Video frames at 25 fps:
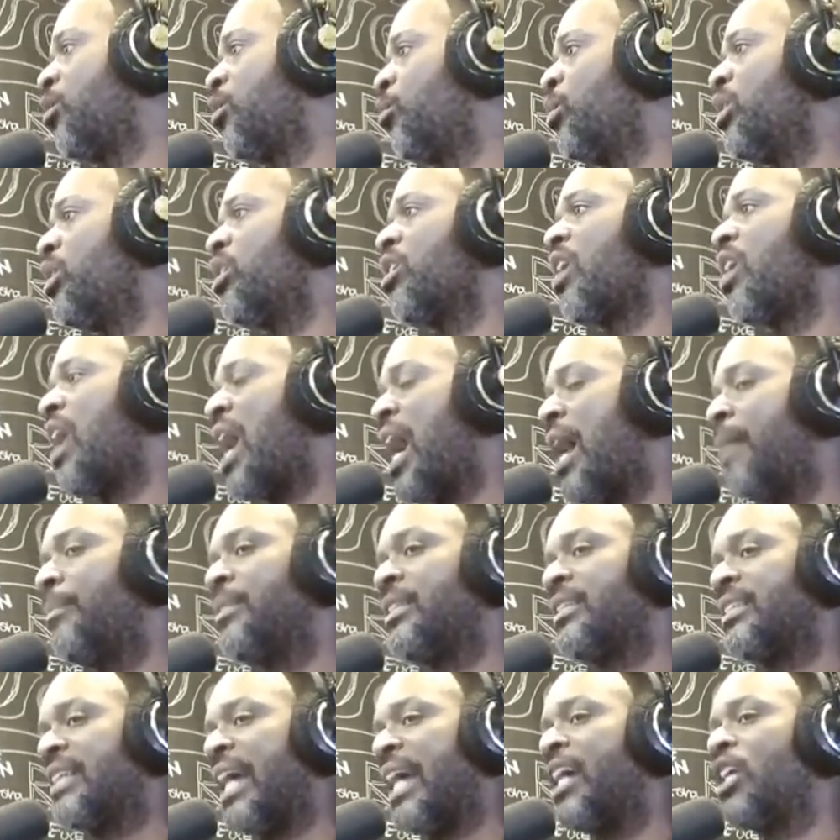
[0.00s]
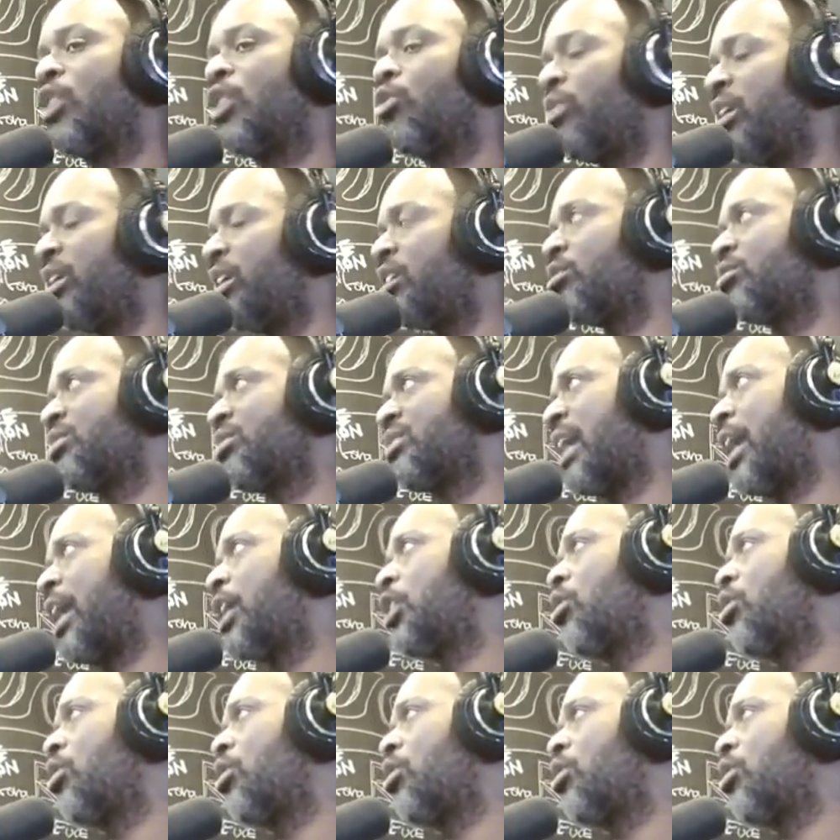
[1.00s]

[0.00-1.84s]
We're a homicidal, ecocidal,